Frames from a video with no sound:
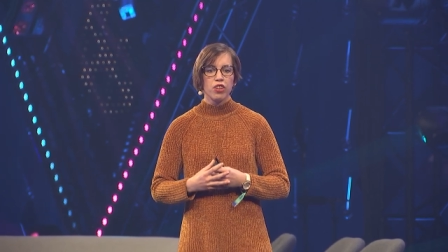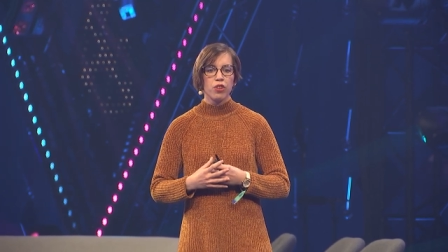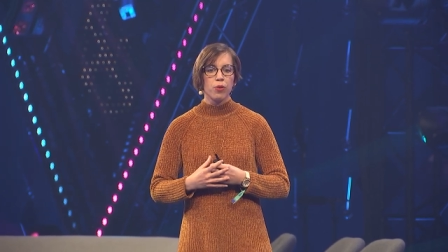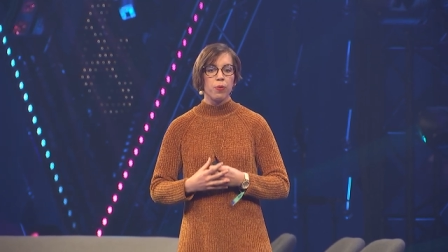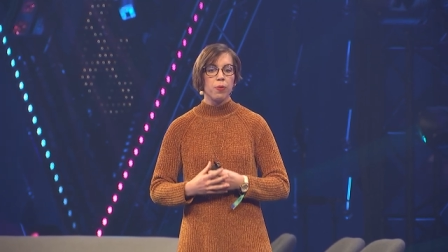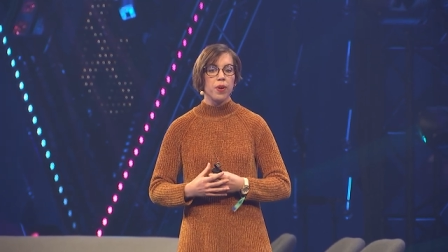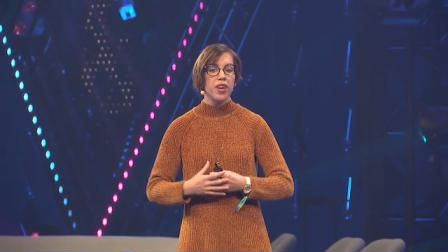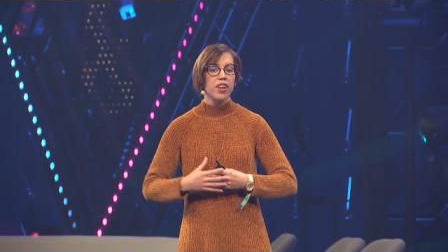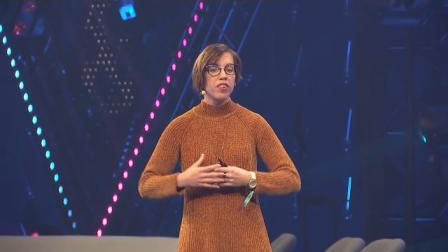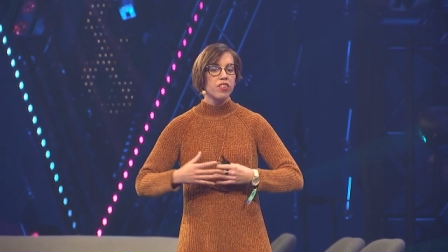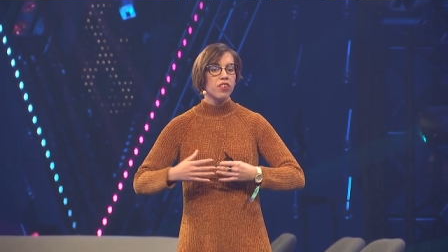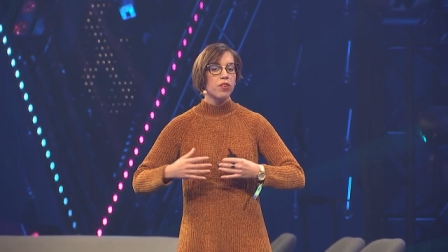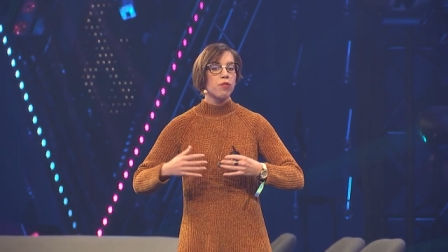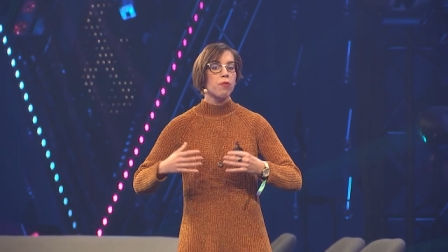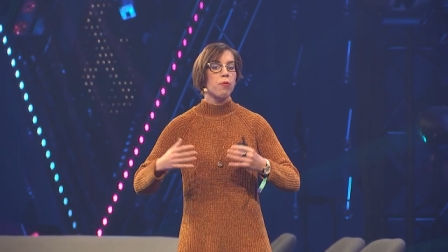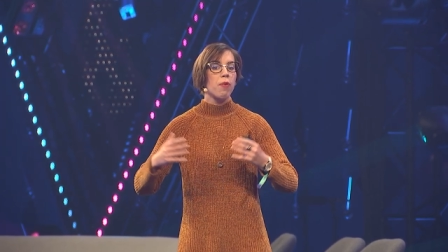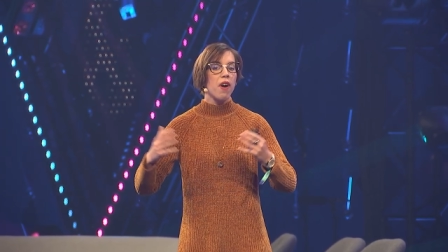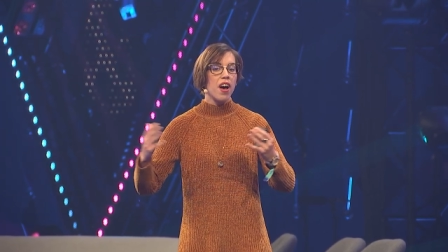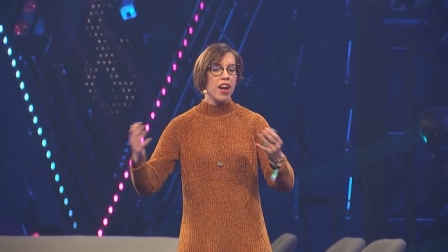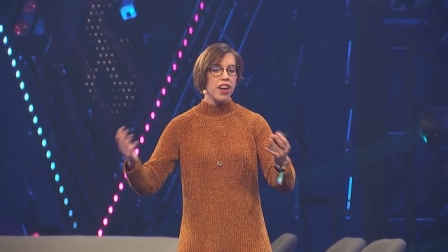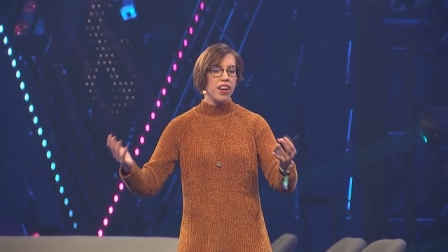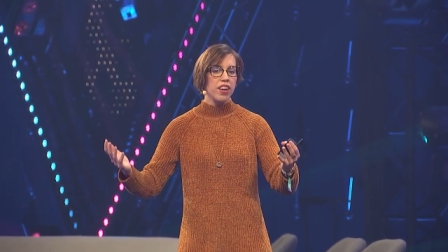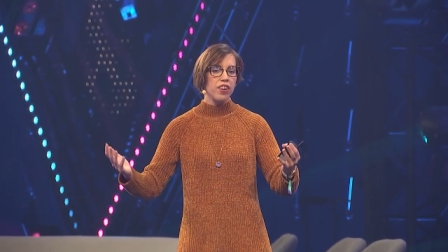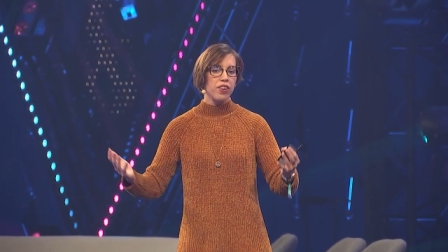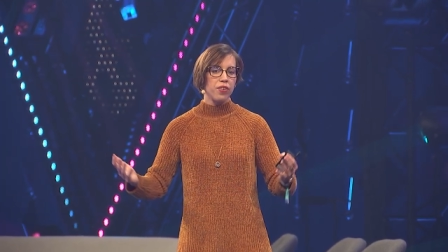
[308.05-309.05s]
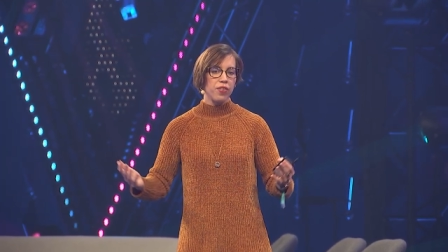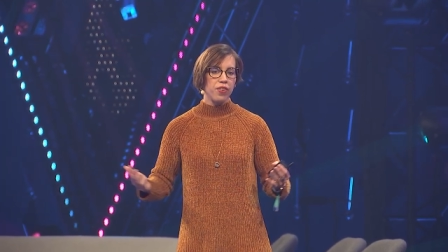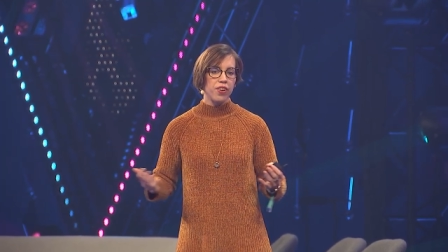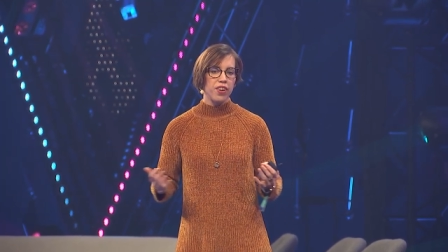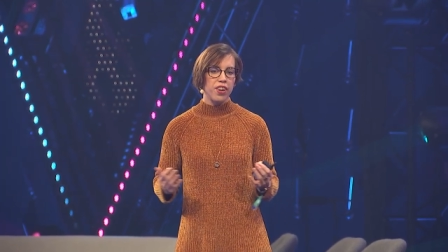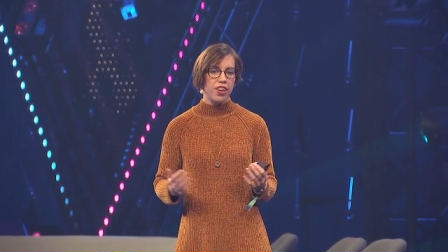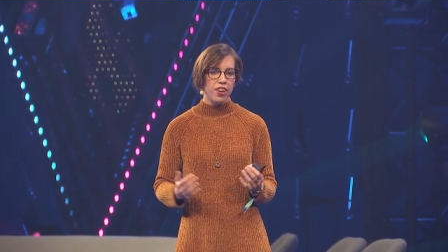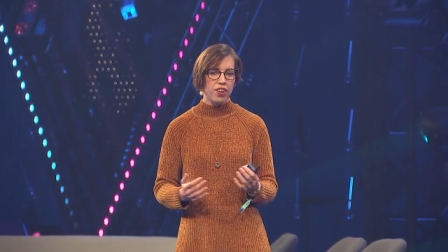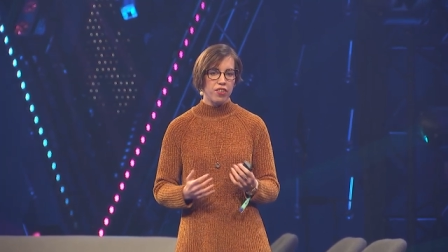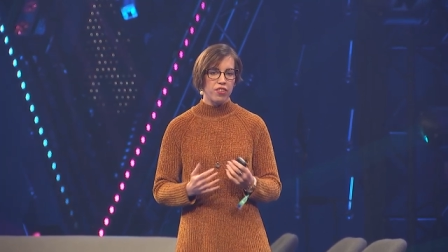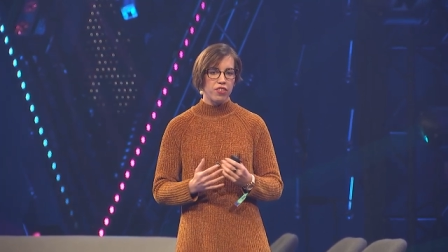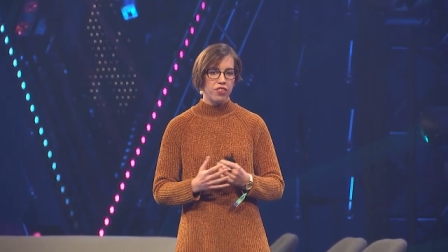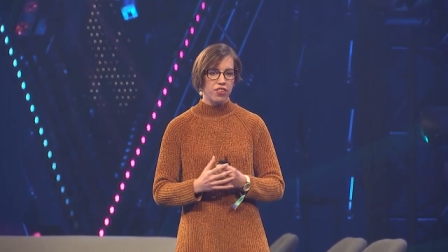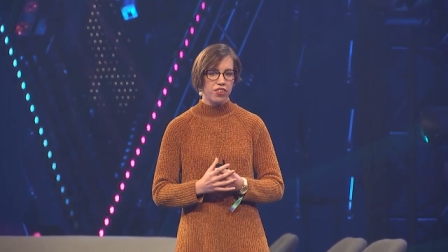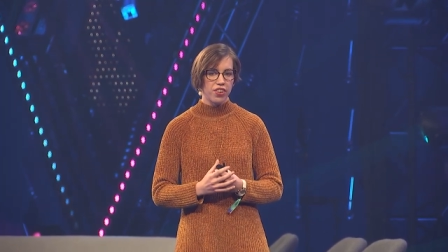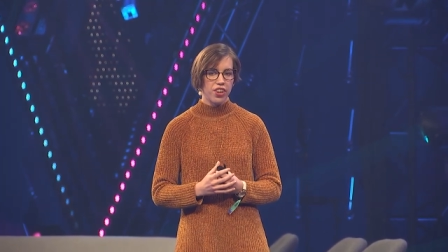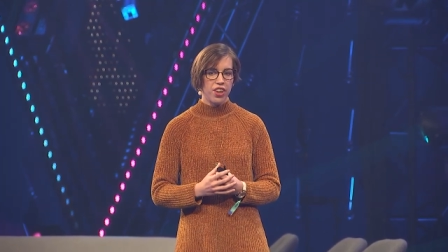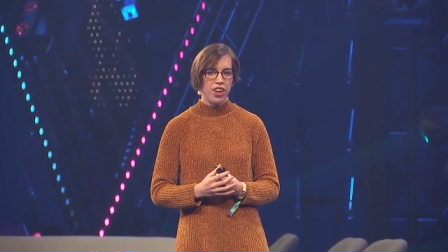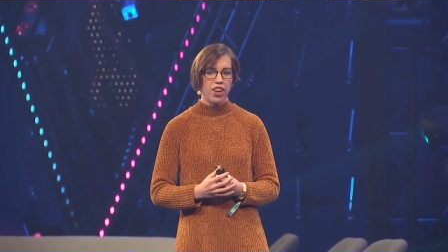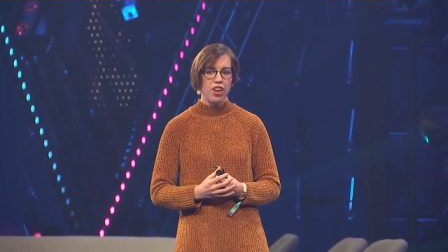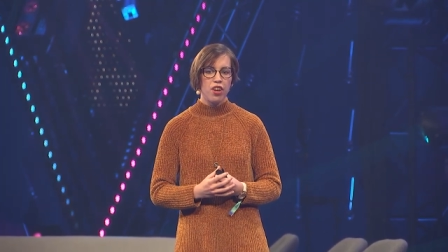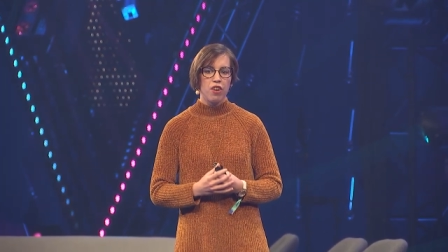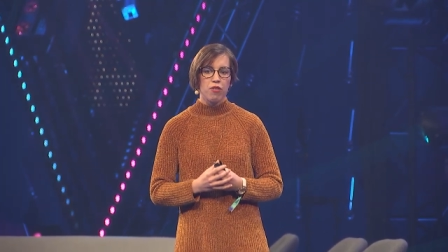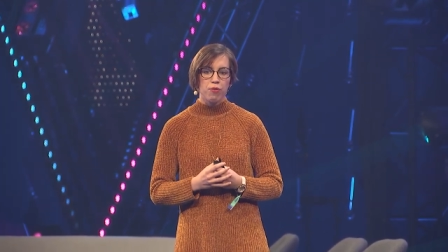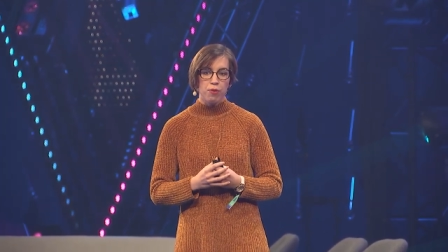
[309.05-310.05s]
to reach a wider audience
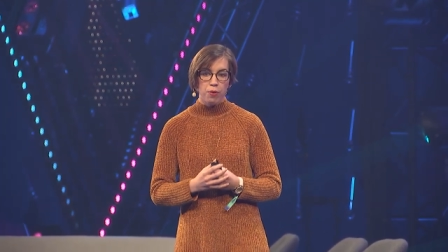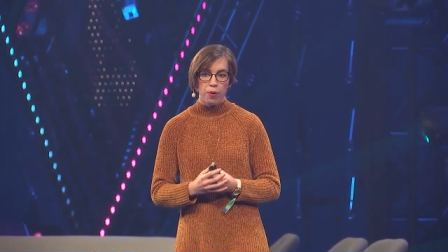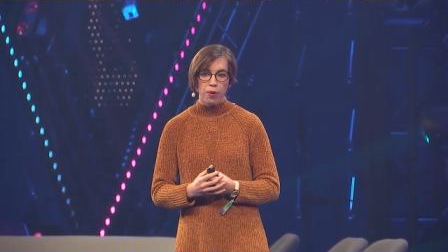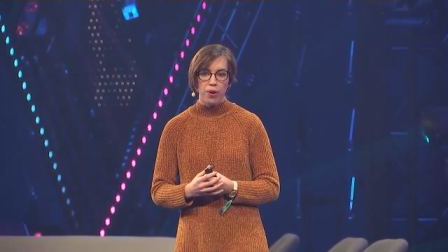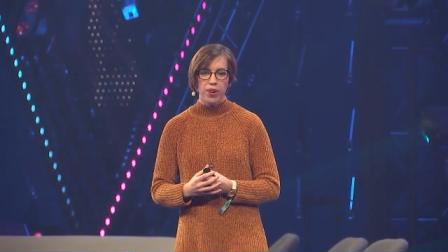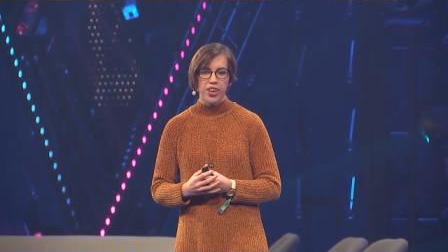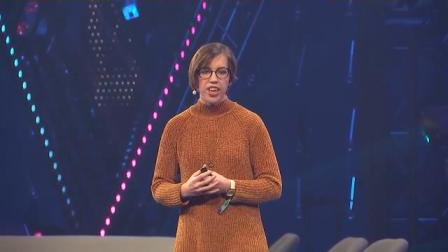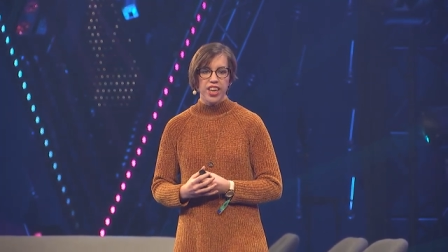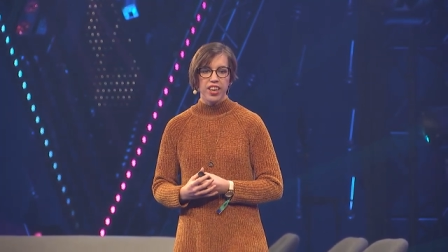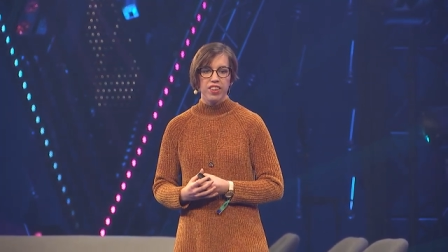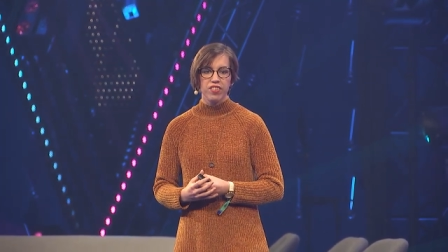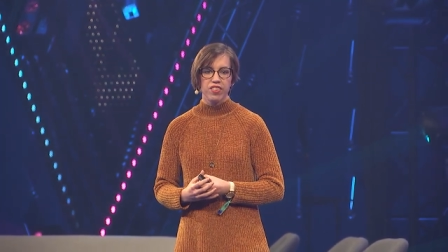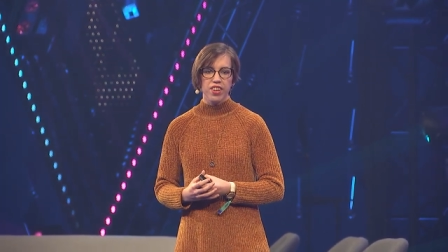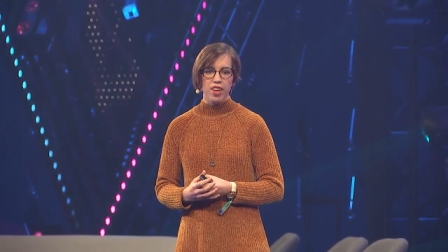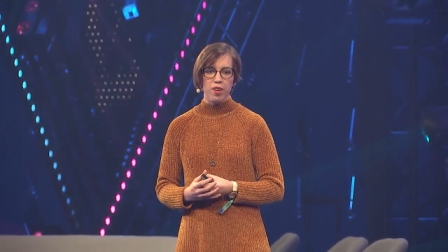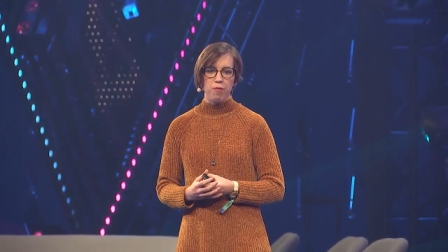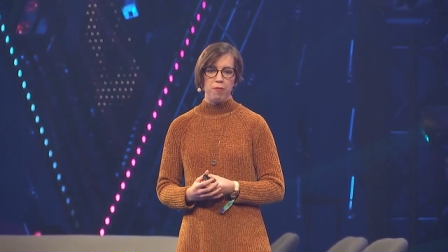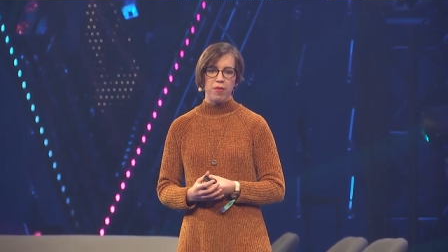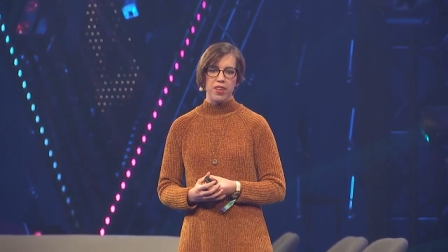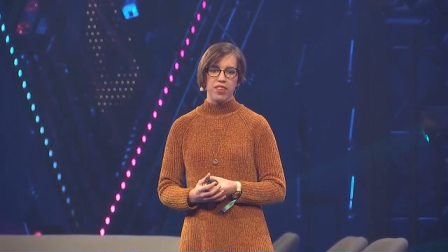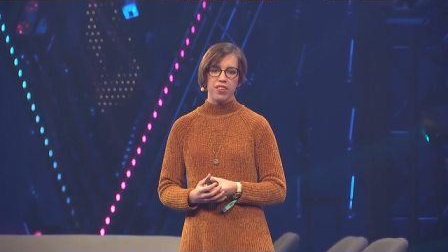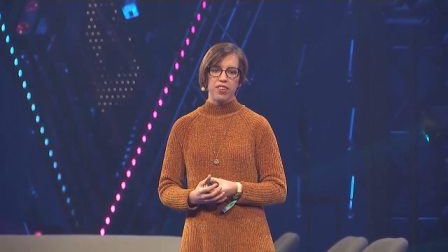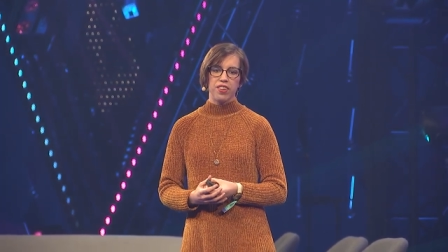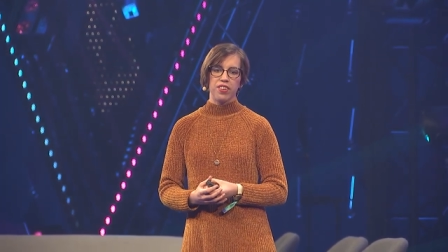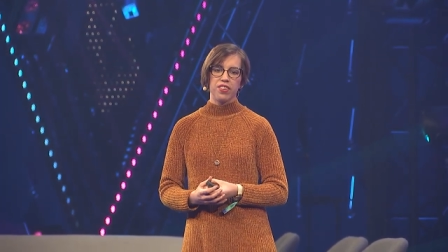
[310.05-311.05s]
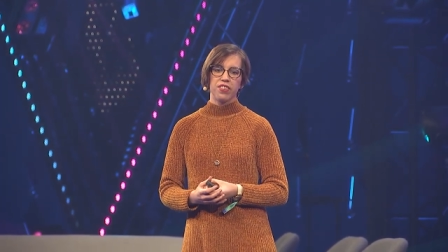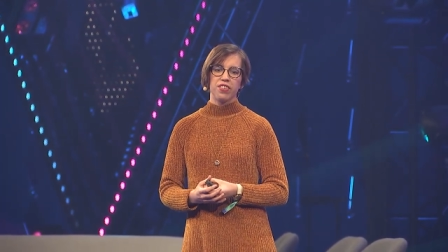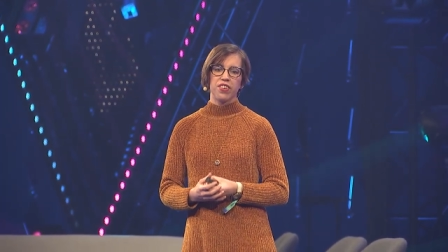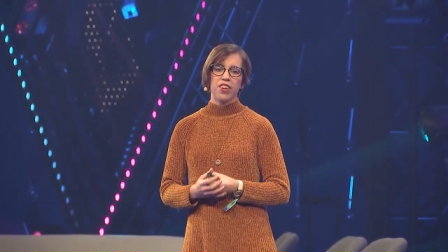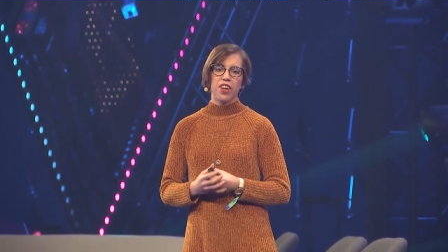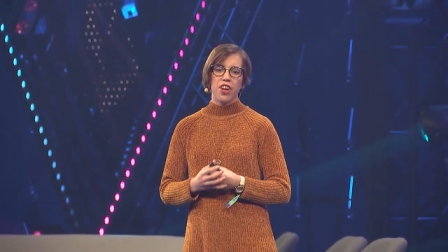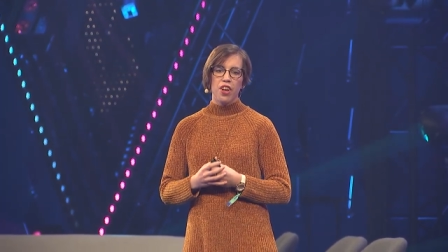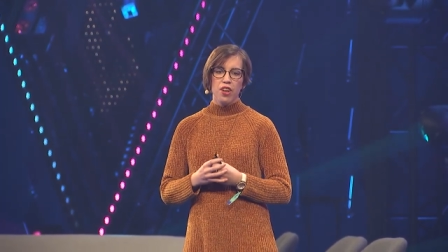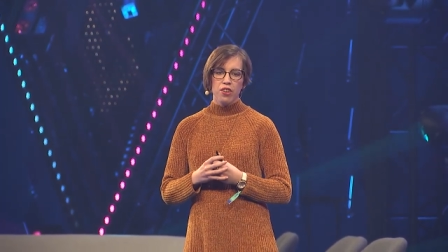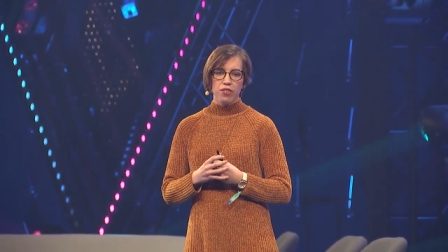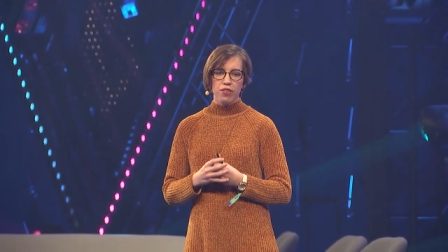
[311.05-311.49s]
for these images,